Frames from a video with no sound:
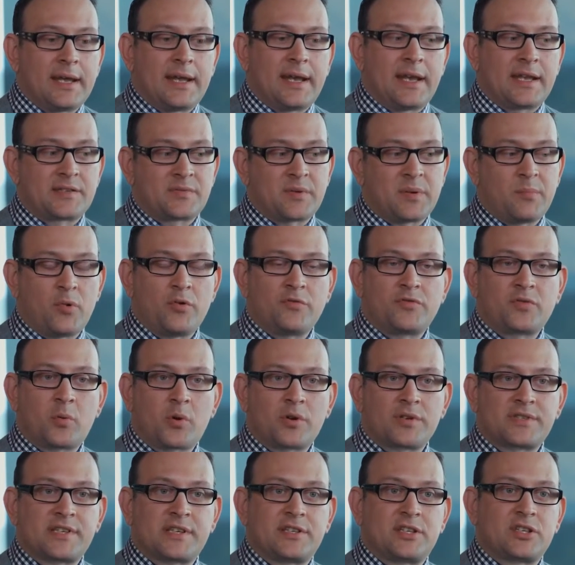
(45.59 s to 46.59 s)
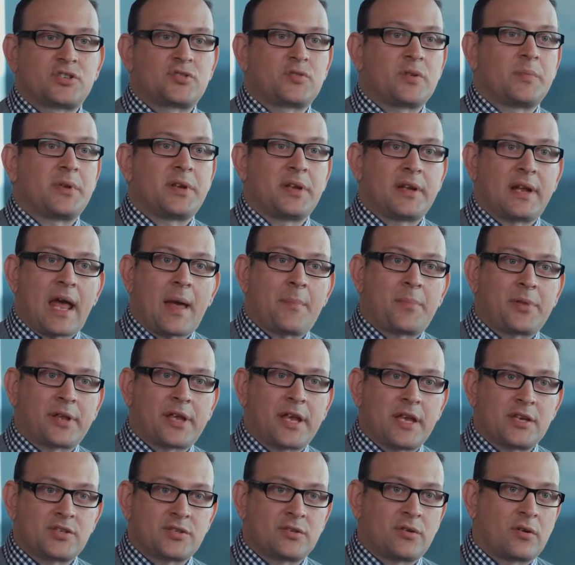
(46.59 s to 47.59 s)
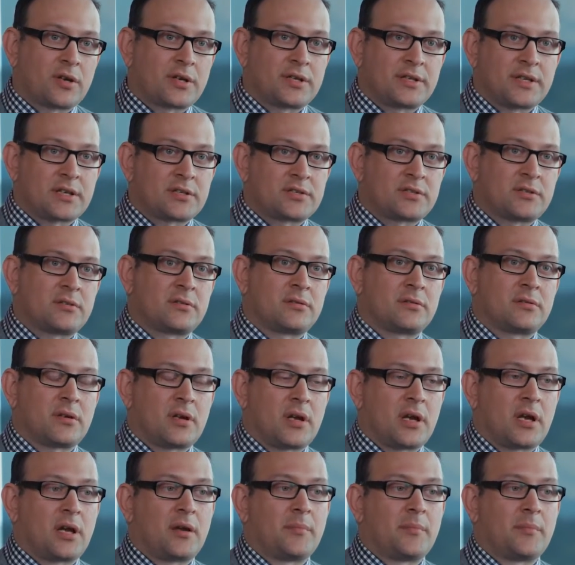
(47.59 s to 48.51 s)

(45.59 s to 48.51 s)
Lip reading: As we move towards a distributed application architecture,